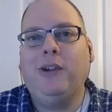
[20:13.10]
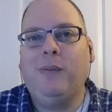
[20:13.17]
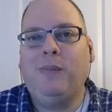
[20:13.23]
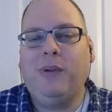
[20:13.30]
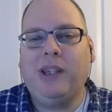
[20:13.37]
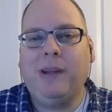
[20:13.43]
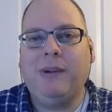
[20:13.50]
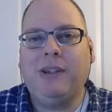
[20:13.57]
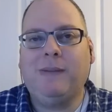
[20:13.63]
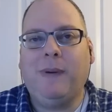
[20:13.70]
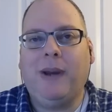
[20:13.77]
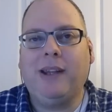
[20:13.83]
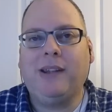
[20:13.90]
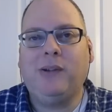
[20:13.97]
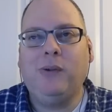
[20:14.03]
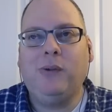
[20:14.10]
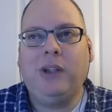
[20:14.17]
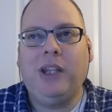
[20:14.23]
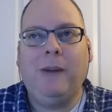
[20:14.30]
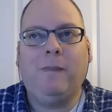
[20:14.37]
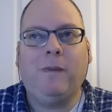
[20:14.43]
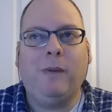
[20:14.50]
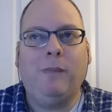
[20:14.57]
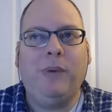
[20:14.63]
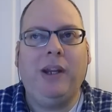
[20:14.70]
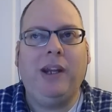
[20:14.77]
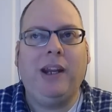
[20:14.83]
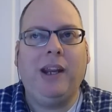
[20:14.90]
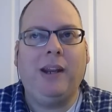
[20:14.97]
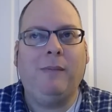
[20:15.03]
to put them in spots to keep from
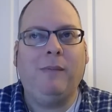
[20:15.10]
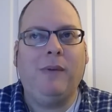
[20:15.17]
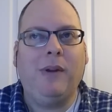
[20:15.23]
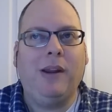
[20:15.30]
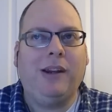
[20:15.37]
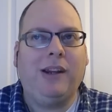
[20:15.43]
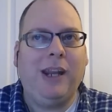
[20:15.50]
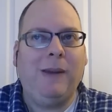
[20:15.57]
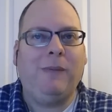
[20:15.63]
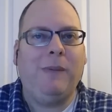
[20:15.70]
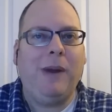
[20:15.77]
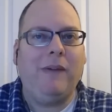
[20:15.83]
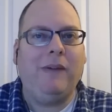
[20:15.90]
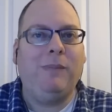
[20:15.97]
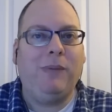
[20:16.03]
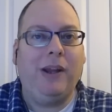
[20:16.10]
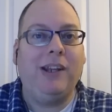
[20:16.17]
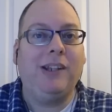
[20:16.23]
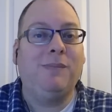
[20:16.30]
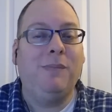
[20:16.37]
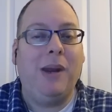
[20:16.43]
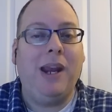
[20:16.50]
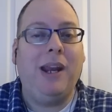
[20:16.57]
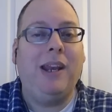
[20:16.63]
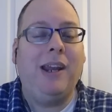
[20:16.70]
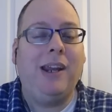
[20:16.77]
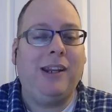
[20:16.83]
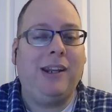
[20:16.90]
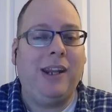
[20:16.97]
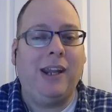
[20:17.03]
having plays made
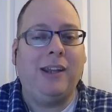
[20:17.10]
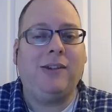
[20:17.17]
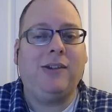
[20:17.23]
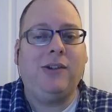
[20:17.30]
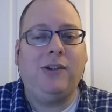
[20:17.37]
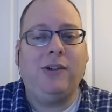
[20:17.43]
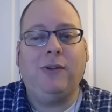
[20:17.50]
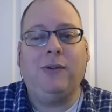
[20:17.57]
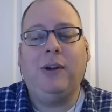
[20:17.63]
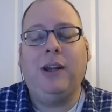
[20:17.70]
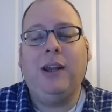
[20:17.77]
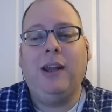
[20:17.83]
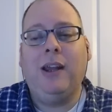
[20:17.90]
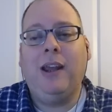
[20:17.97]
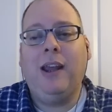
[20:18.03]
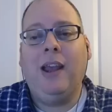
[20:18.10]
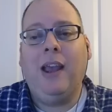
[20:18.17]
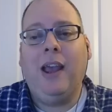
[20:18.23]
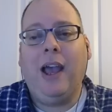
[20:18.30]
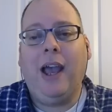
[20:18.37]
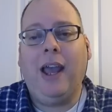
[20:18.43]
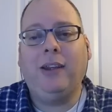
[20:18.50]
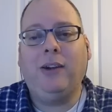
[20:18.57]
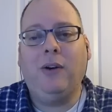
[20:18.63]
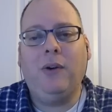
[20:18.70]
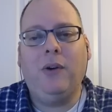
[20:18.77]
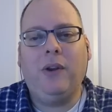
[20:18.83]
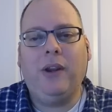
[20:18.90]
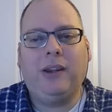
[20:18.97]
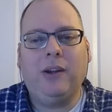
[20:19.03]
against you. I don't
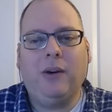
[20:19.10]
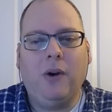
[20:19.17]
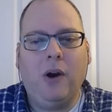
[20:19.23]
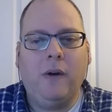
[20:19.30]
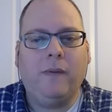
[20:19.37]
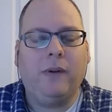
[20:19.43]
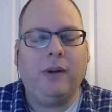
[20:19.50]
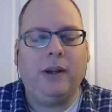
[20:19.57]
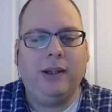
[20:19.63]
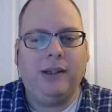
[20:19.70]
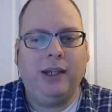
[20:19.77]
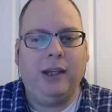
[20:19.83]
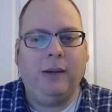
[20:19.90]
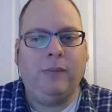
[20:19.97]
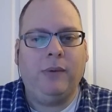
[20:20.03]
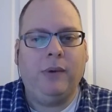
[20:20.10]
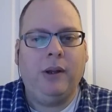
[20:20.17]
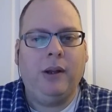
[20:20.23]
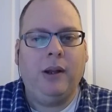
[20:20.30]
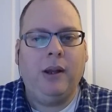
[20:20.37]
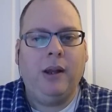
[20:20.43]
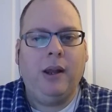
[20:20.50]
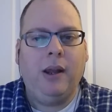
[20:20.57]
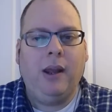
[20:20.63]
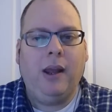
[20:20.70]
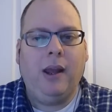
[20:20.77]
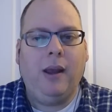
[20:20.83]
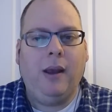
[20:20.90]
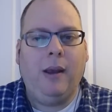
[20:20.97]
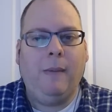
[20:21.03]
know that they're overly deep,
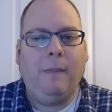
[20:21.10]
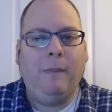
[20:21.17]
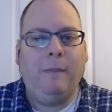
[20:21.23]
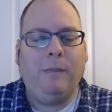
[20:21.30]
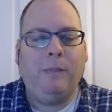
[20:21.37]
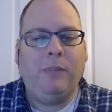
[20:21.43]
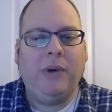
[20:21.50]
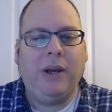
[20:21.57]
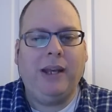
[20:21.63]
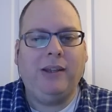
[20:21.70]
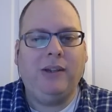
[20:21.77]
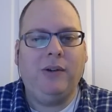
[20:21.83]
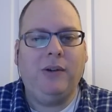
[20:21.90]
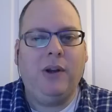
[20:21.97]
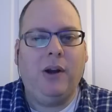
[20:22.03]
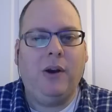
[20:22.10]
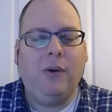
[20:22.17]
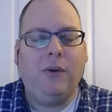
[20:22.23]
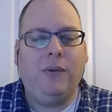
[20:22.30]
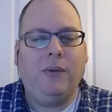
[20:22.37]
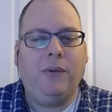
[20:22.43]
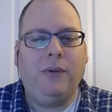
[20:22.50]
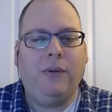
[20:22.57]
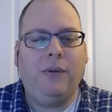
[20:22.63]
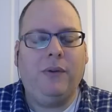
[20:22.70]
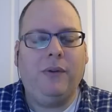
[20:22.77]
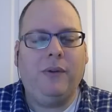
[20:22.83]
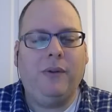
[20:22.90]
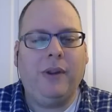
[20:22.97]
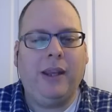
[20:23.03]
but I do know,
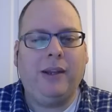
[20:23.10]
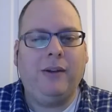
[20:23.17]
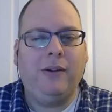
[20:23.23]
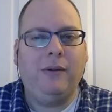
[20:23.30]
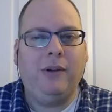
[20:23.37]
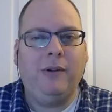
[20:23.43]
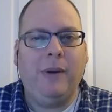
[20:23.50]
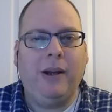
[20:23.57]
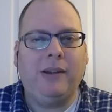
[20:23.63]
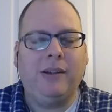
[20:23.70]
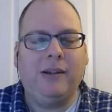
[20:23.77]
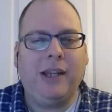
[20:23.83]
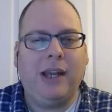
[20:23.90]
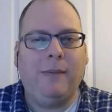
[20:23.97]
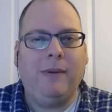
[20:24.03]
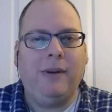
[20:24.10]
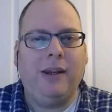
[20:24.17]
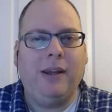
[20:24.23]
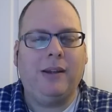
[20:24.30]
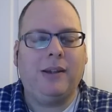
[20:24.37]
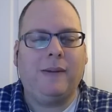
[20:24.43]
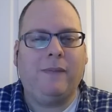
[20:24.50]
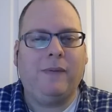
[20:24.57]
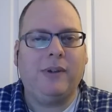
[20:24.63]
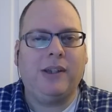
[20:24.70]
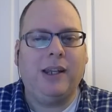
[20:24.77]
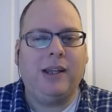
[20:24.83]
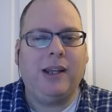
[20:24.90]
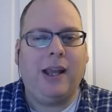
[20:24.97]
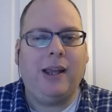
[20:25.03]
like you mentioned, Tom, and that's the
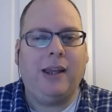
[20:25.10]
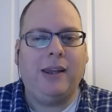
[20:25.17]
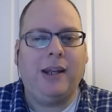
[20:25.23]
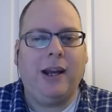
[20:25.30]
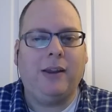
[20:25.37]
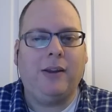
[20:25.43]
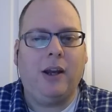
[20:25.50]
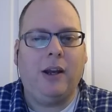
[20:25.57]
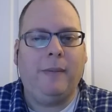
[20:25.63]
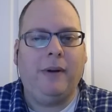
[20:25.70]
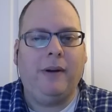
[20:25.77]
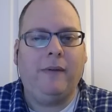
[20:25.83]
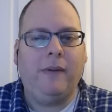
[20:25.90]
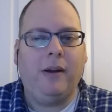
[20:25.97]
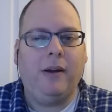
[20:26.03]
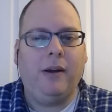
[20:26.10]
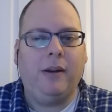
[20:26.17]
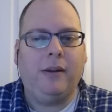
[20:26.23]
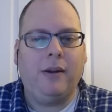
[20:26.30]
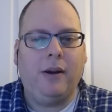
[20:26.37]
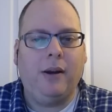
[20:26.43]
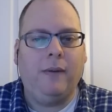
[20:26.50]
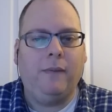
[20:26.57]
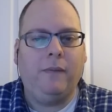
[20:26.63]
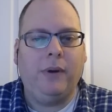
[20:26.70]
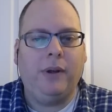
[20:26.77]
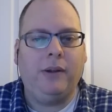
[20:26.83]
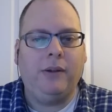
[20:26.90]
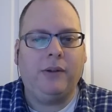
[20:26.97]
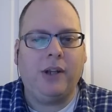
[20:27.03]
first thing that I thought of
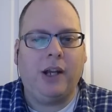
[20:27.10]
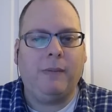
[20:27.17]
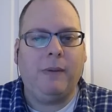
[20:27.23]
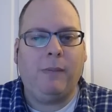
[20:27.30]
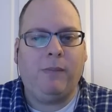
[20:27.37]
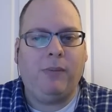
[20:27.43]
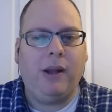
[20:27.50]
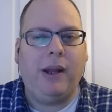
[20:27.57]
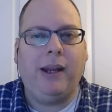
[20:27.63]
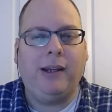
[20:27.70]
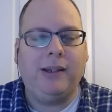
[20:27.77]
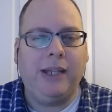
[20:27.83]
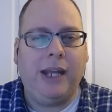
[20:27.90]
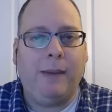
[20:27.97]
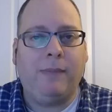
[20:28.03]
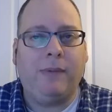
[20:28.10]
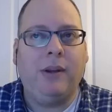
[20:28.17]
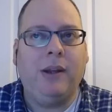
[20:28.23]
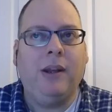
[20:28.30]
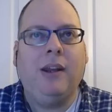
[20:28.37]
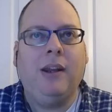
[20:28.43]
when you're talking about playing depth.